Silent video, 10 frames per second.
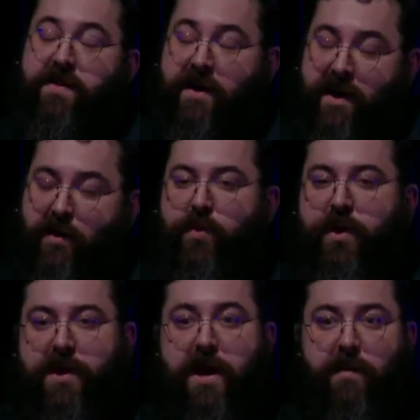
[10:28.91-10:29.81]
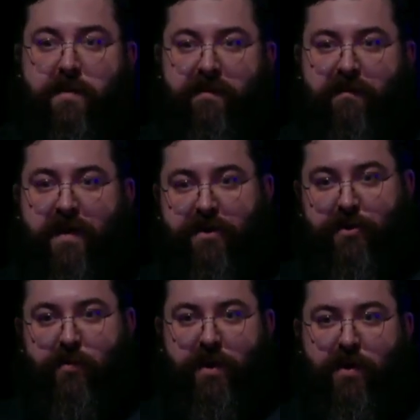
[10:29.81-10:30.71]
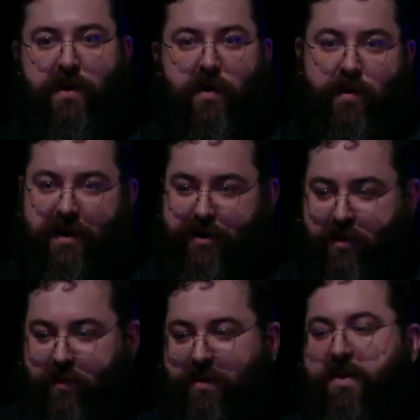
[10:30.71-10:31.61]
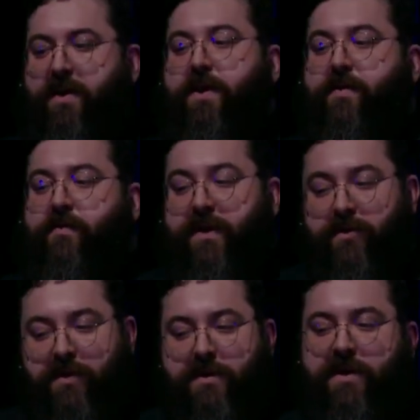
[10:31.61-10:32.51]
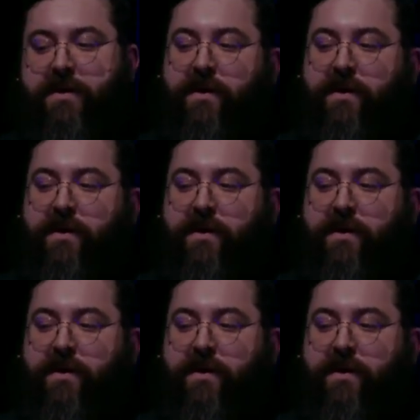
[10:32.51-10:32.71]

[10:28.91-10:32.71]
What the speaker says: network enablement function we already showed, returning